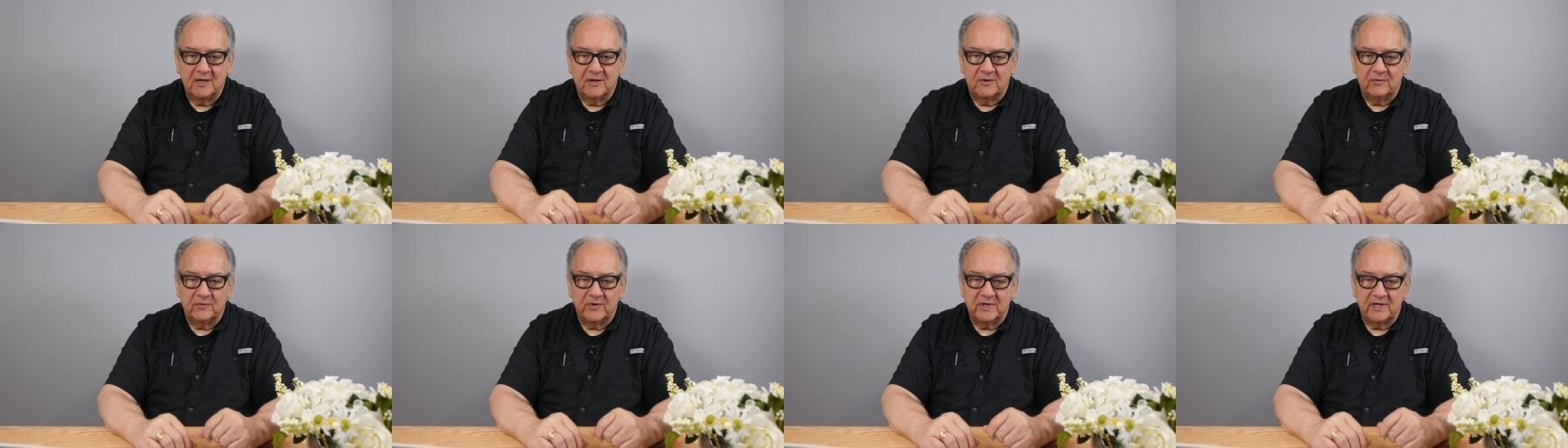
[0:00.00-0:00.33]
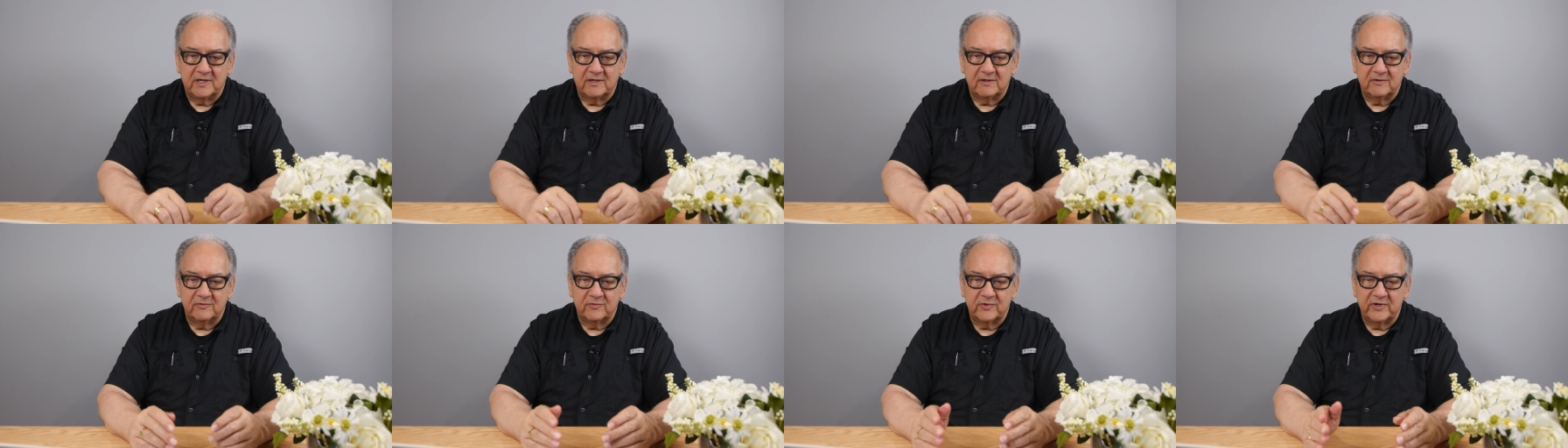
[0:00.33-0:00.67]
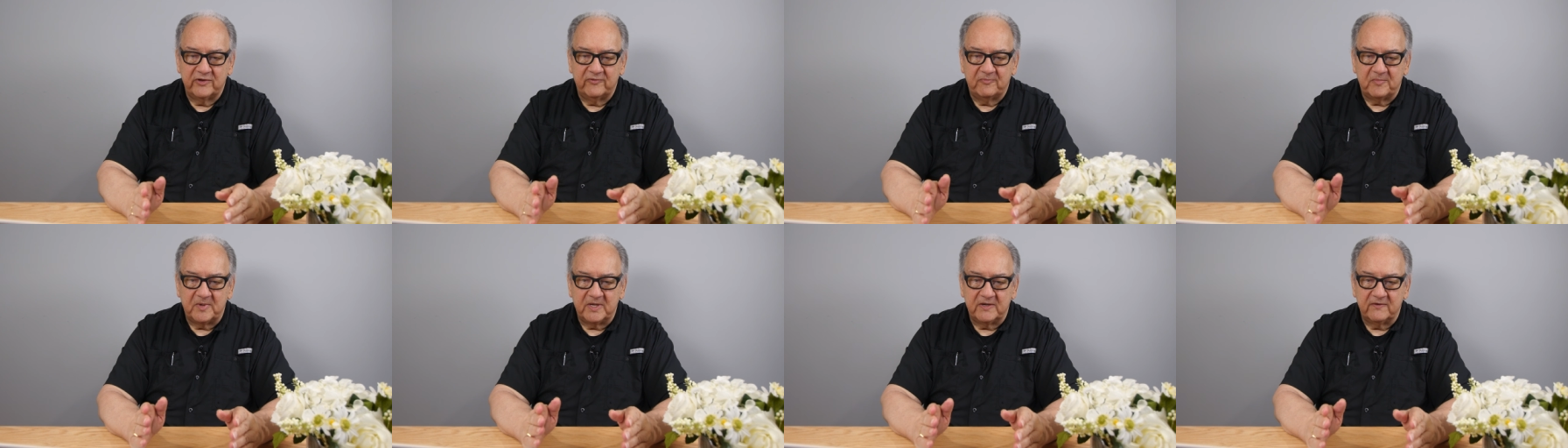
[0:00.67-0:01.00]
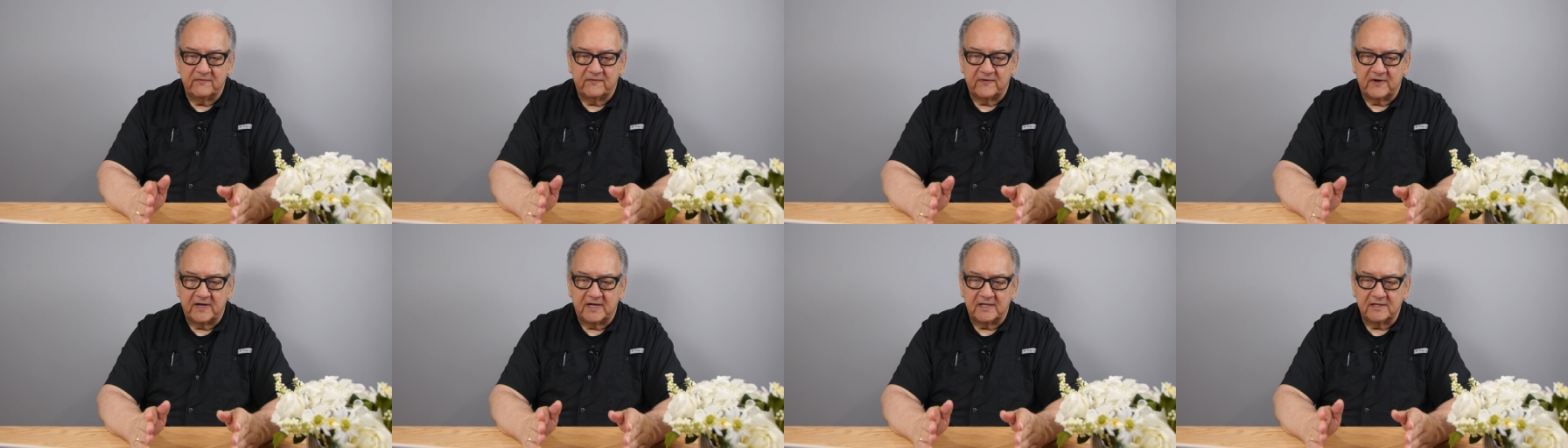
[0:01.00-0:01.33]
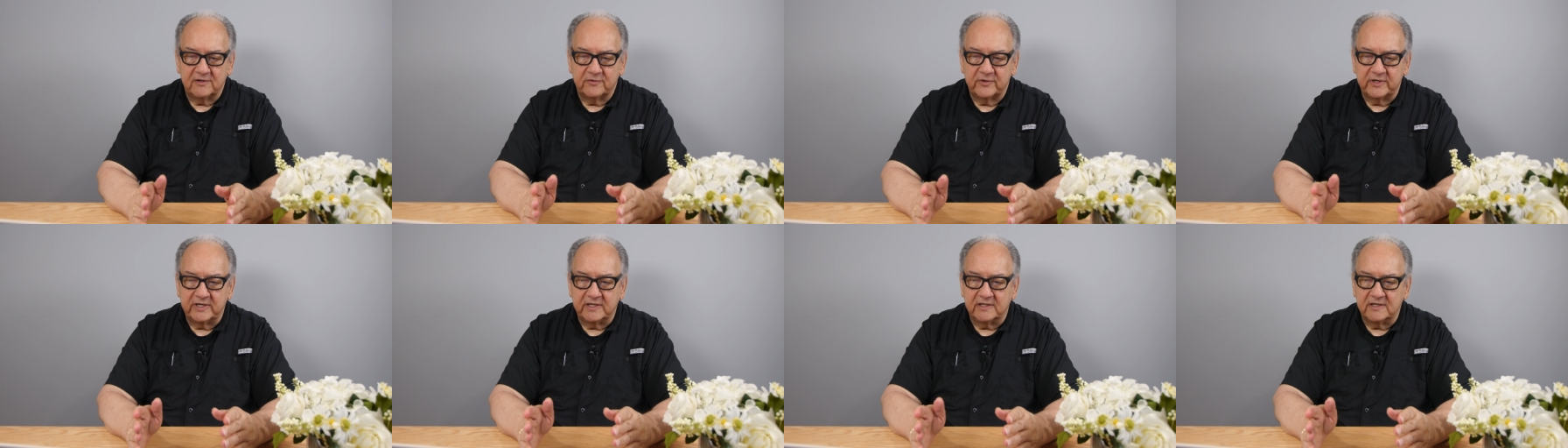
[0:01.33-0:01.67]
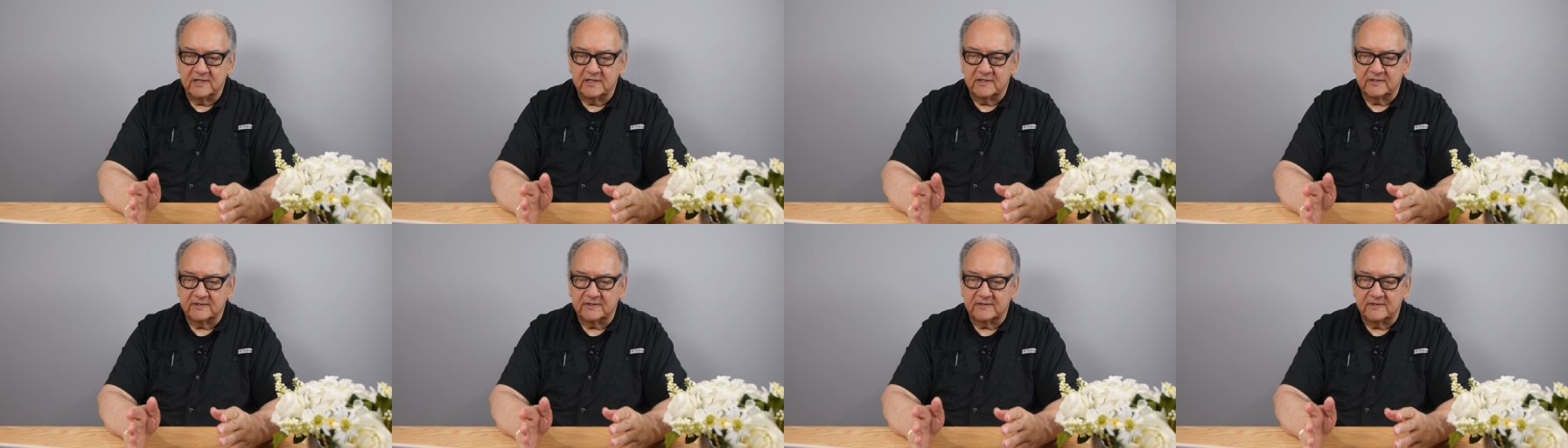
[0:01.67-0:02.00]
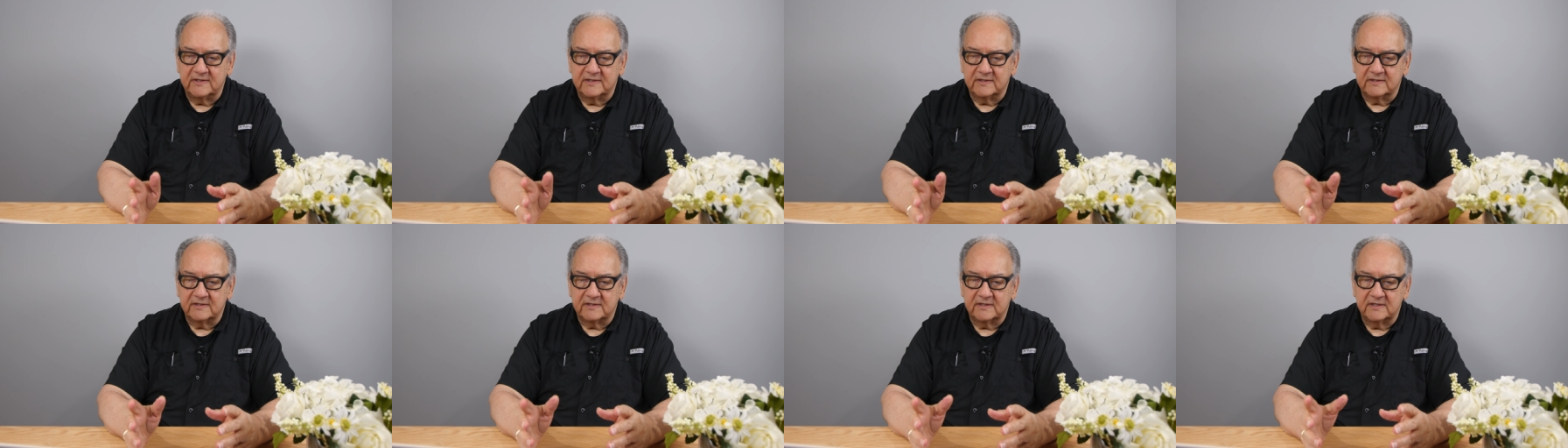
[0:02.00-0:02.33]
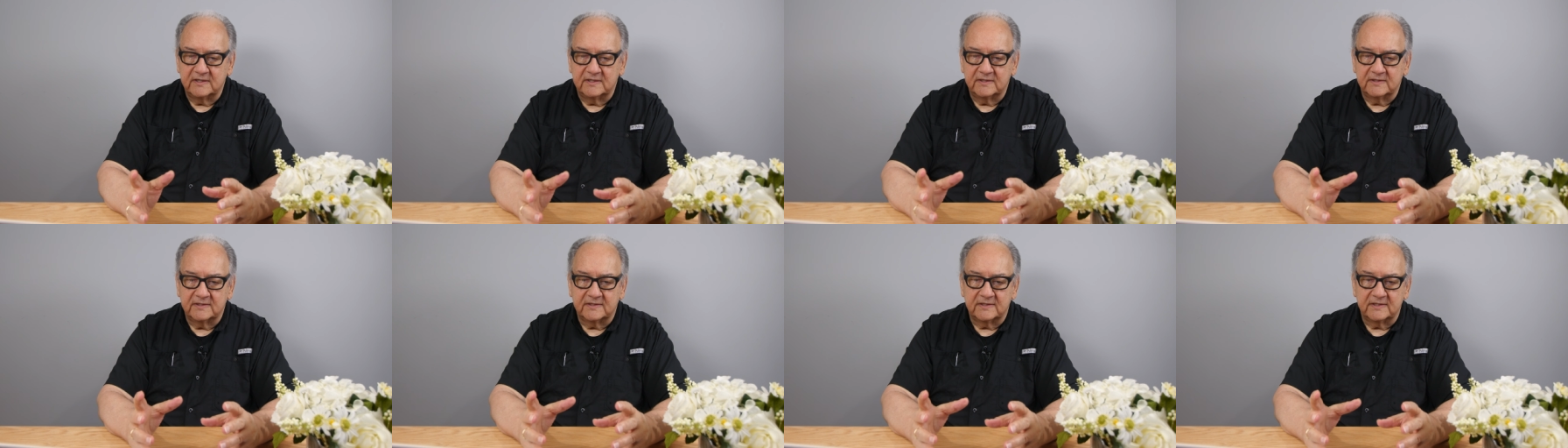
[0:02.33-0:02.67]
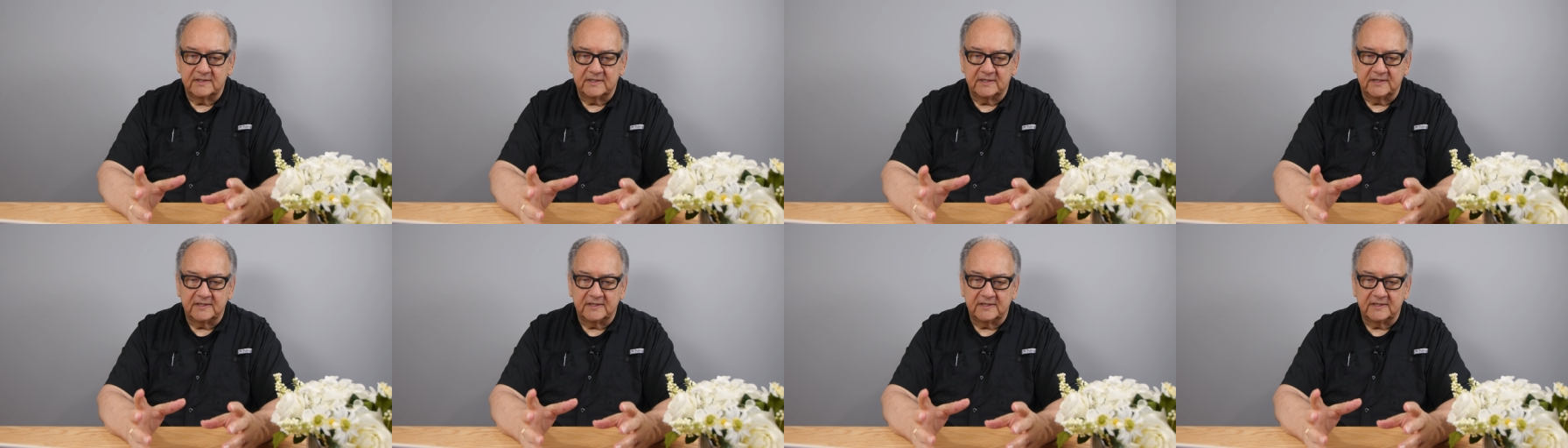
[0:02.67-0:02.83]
Well, we've been following this. This is.